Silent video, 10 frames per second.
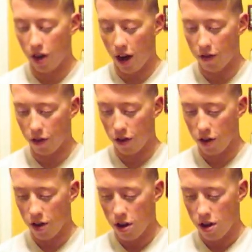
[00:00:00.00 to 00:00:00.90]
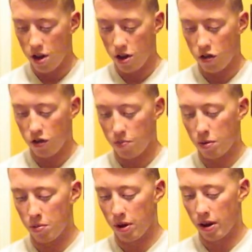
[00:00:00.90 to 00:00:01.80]
after.
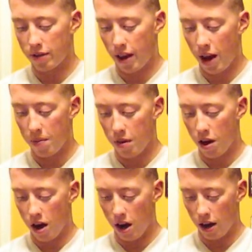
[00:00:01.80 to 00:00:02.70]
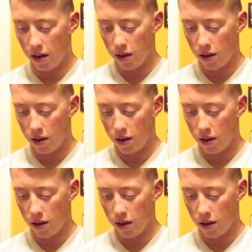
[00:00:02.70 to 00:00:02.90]
Put them right on top. All right.